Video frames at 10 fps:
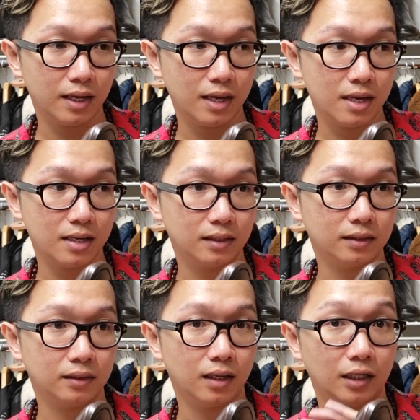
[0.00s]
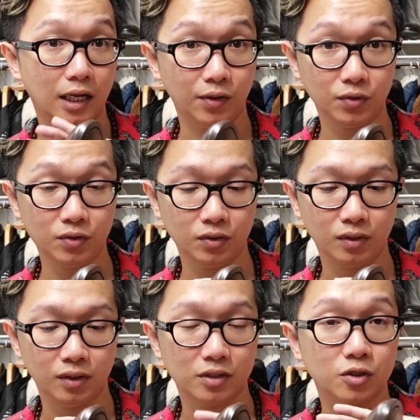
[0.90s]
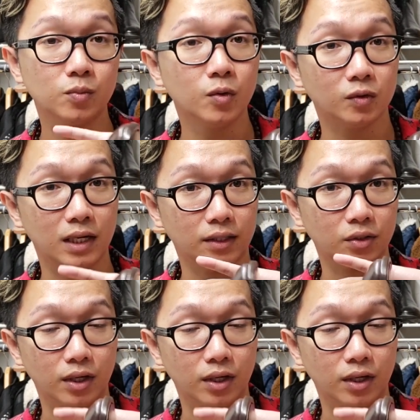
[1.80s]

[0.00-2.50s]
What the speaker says: in leather, smooth leather.